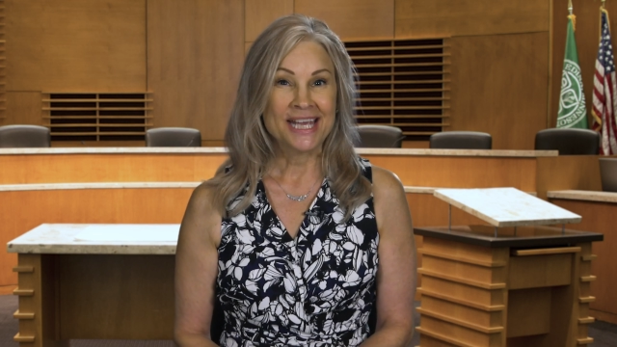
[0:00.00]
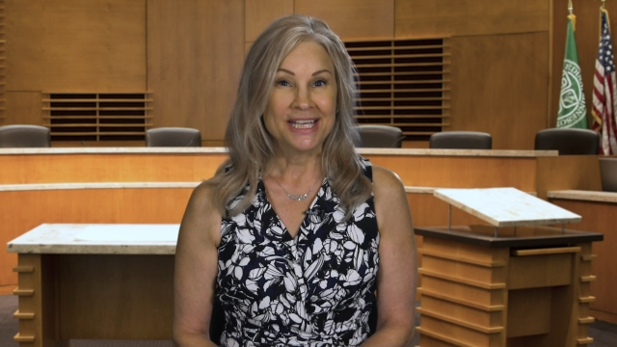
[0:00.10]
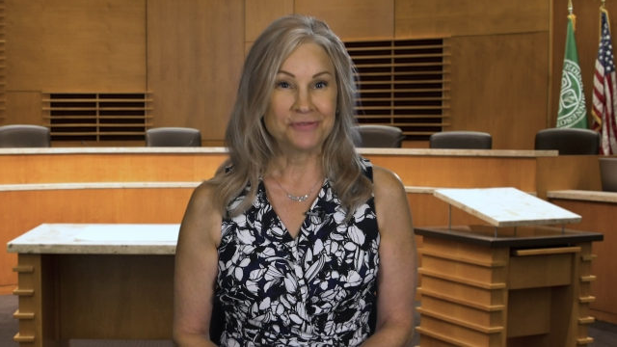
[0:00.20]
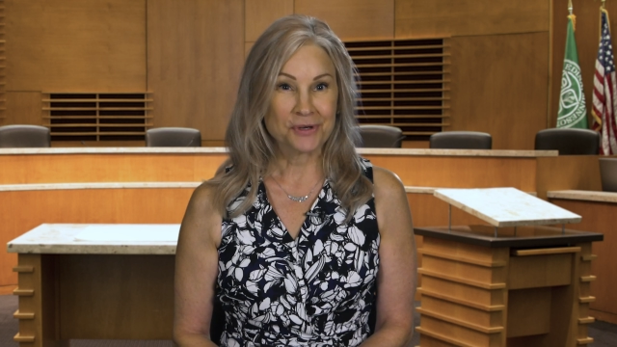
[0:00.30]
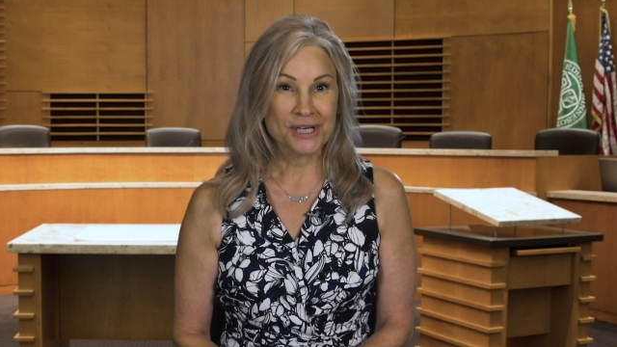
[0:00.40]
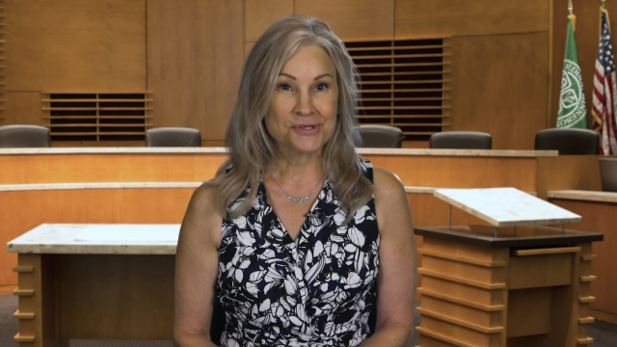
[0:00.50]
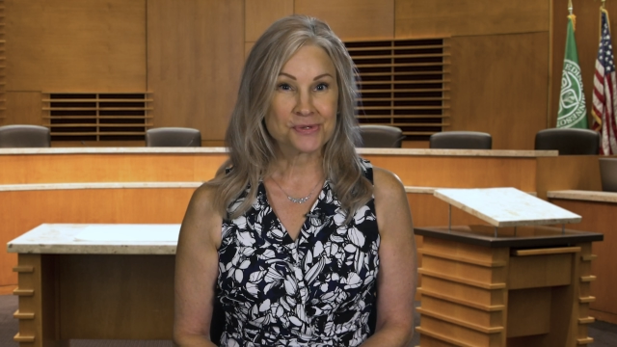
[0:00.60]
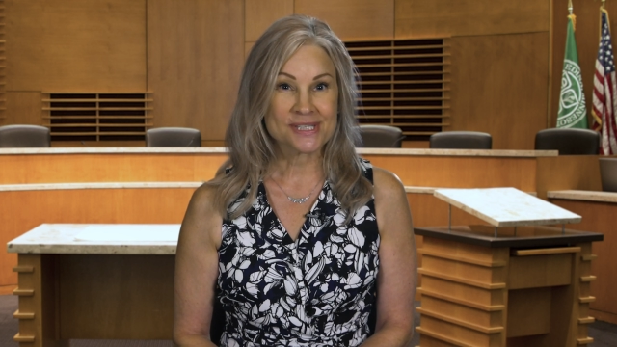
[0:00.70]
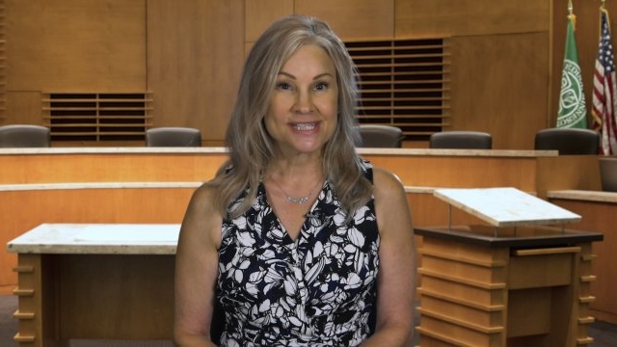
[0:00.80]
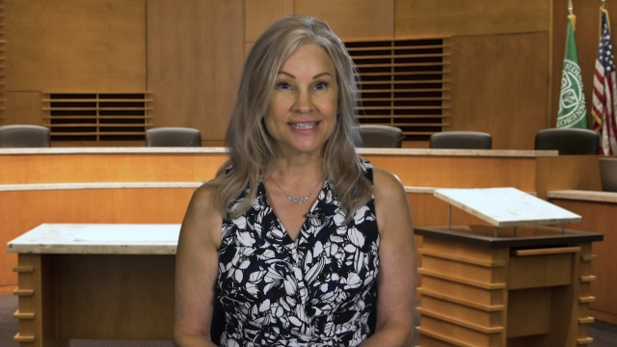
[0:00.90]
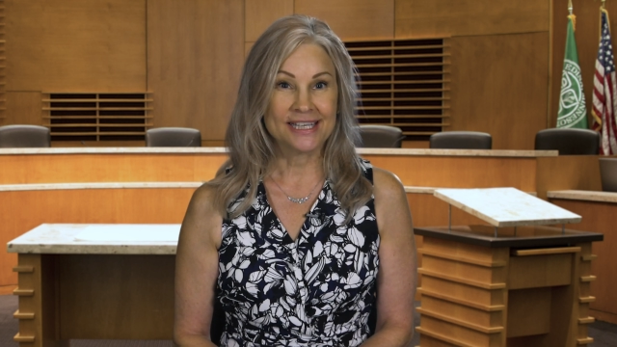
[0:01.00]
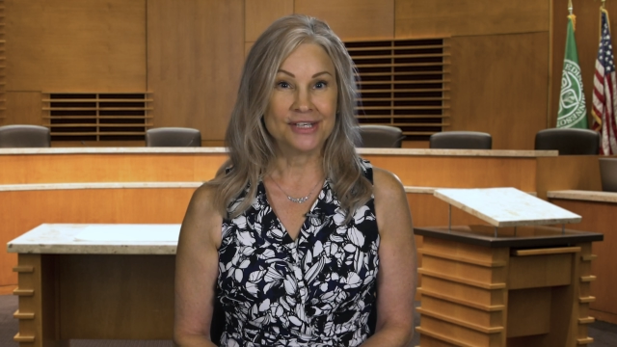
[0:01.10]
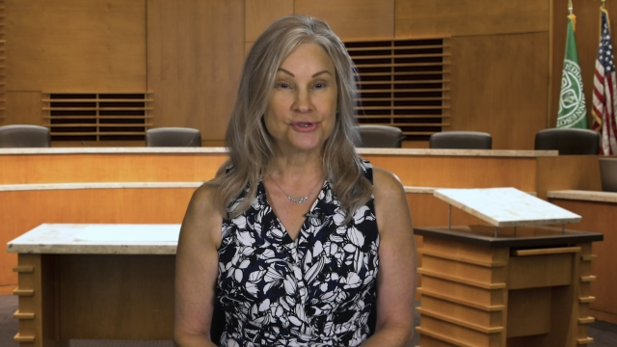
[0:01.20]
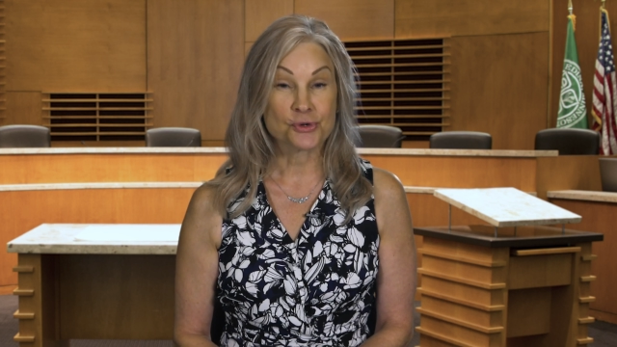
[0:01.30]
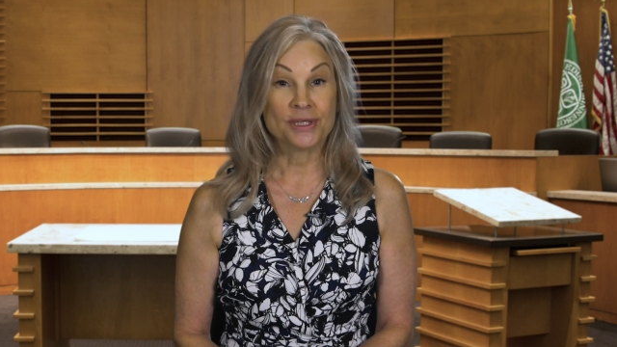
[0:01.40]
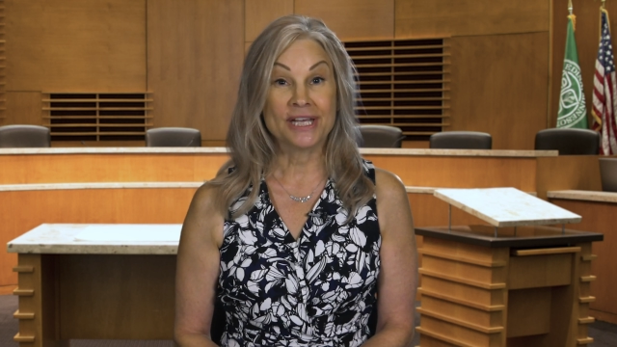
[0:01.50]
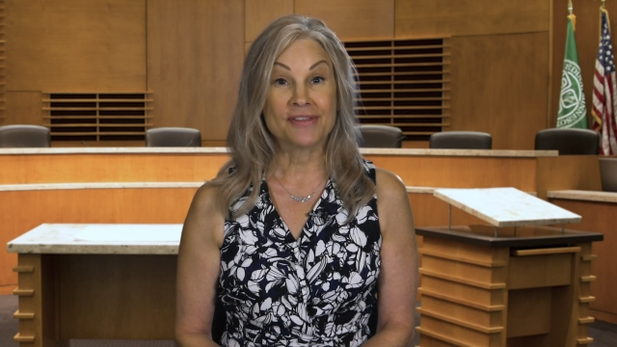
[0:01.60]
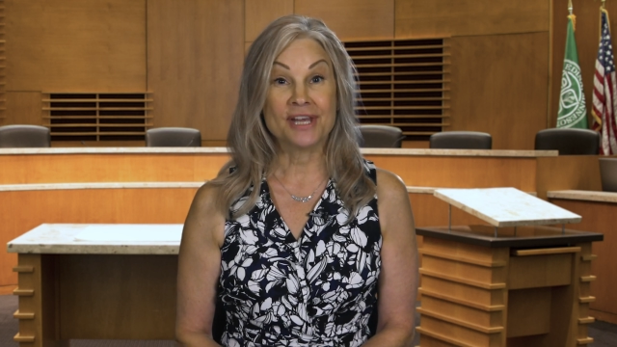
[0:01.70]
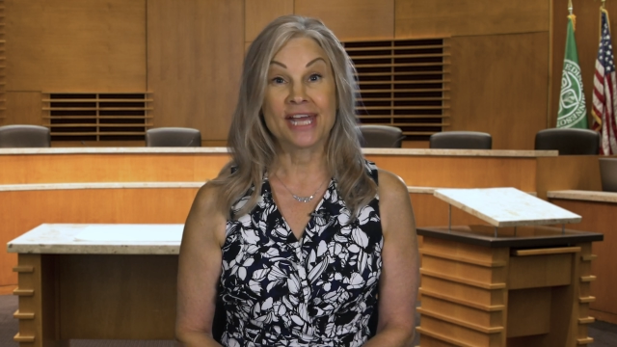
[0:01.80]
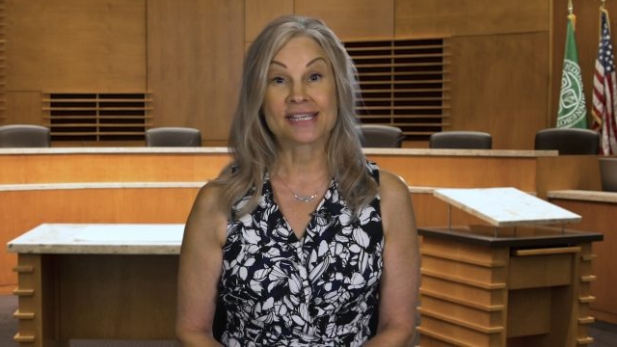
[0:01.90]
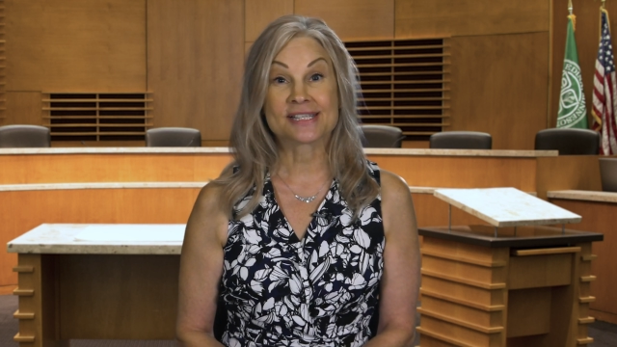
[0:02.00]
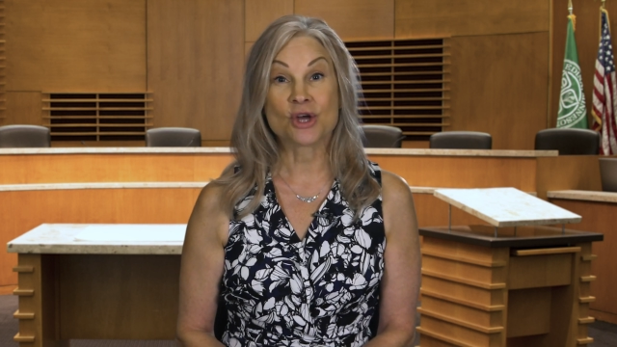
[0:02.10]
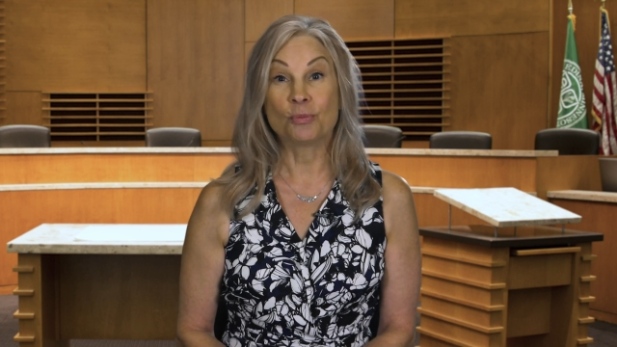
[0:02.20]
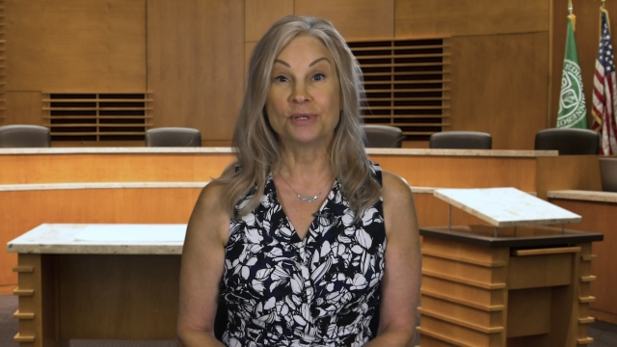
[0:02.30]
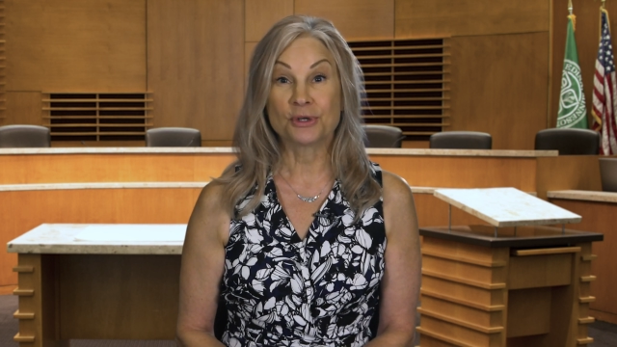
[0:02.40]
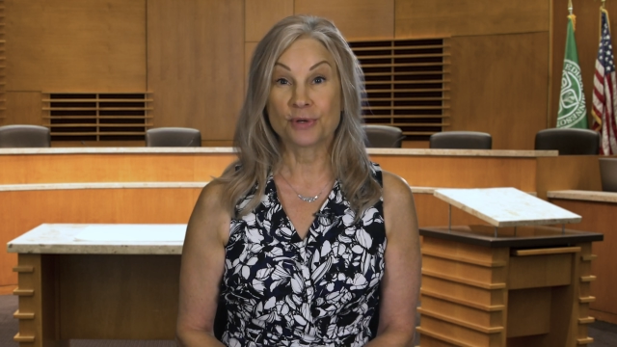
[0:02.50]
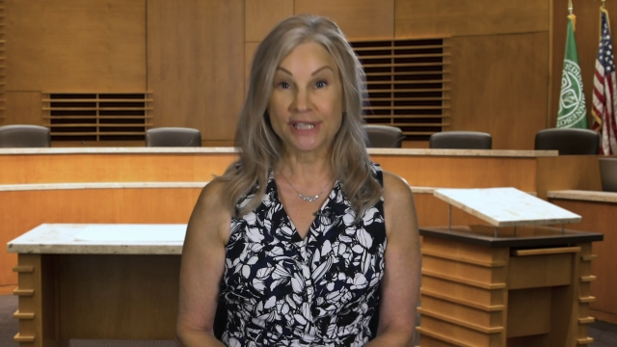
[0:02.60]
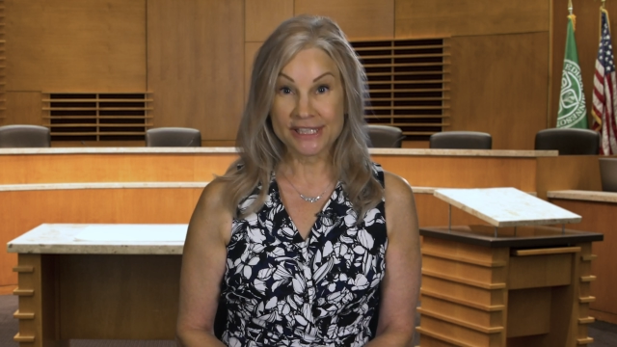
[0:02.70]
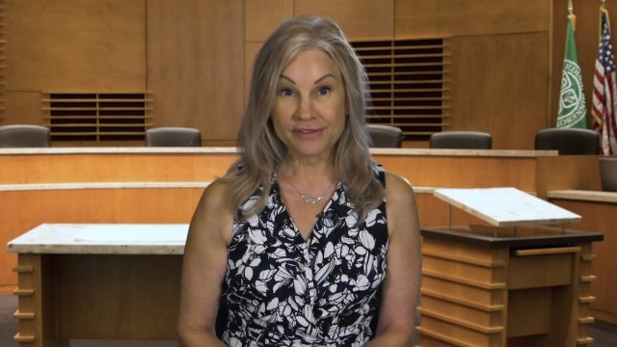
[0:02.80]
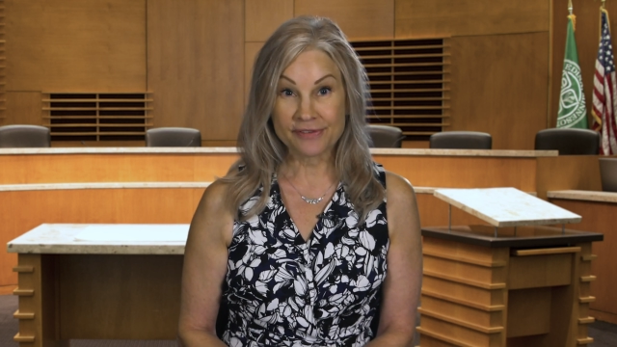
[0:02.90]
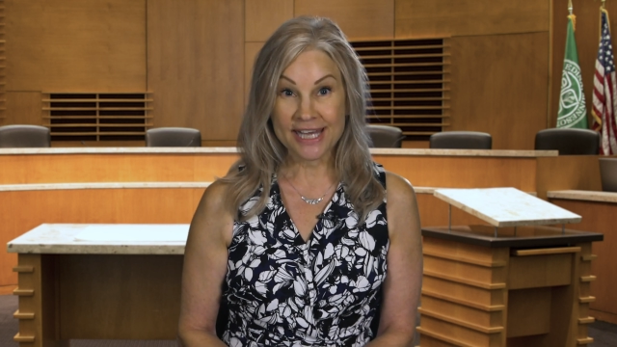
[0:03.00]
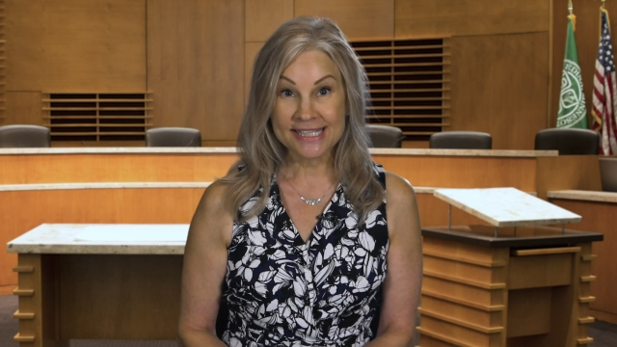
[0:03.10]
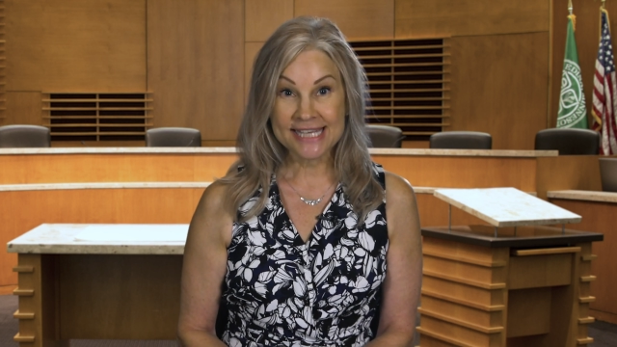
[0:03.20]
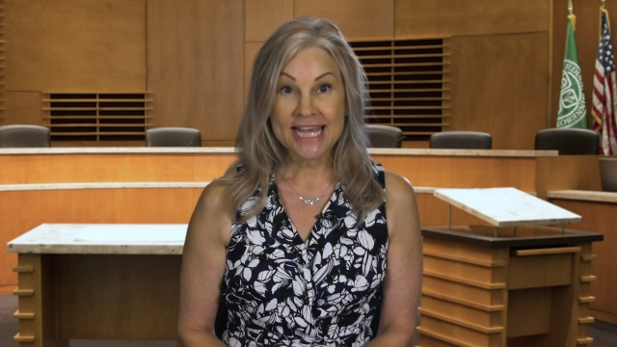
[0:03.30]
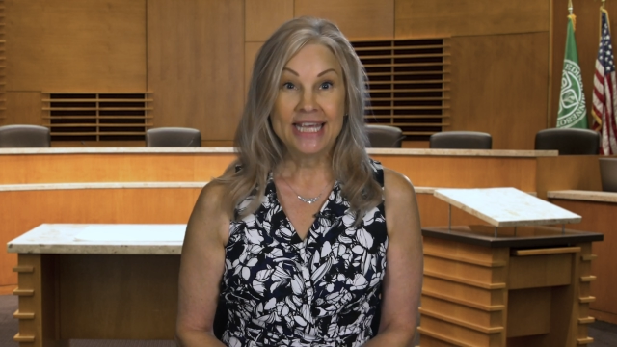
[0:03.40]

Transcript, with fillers: If you're interested in joining the next open cricket event,